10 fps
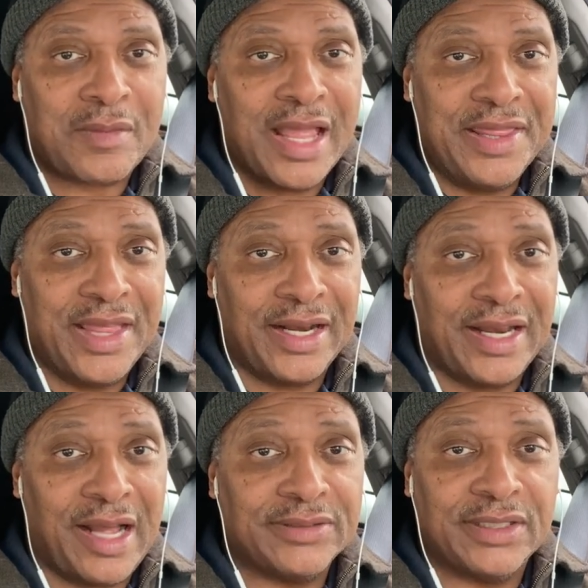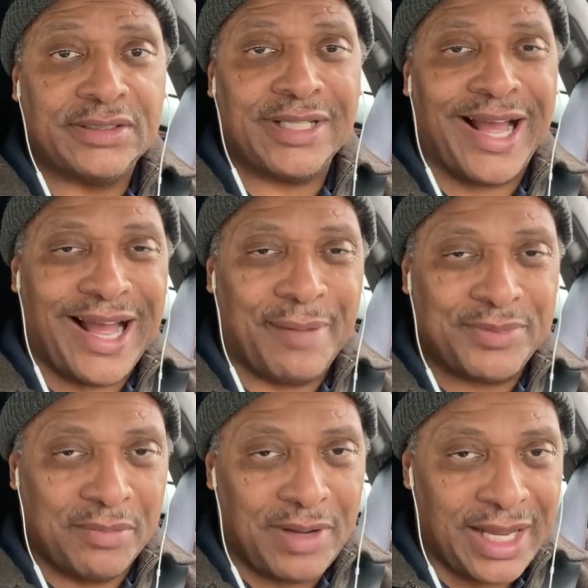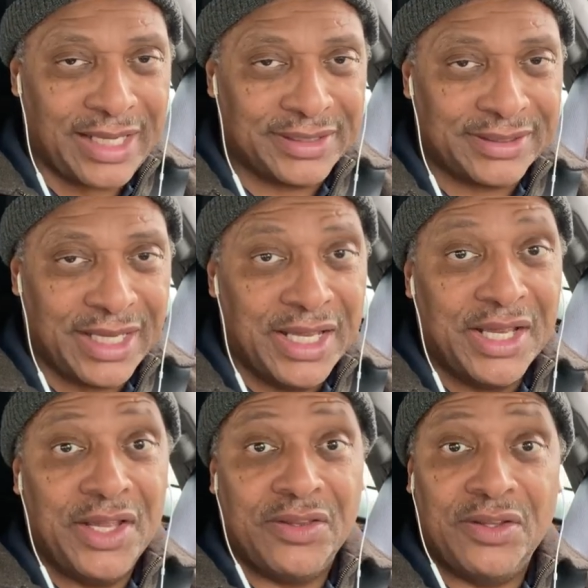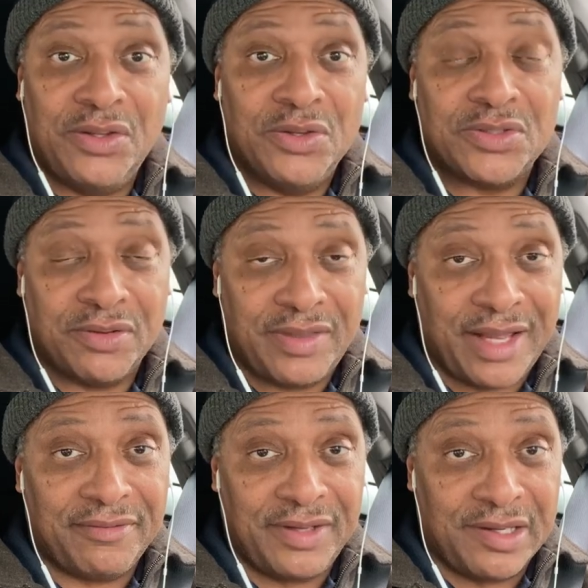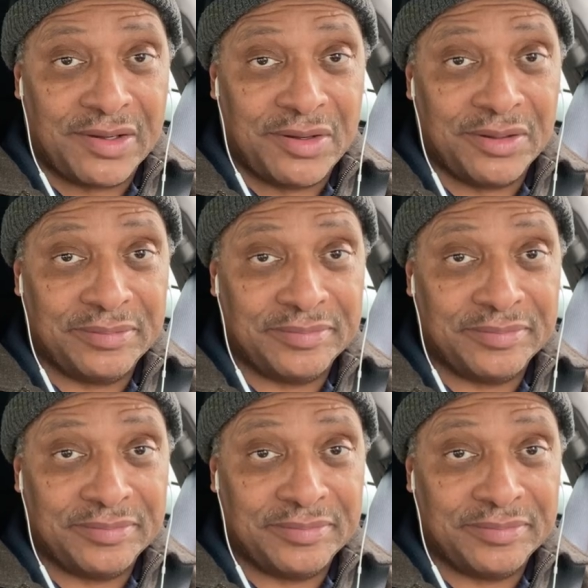that allows us to optimize the use of that vehicle.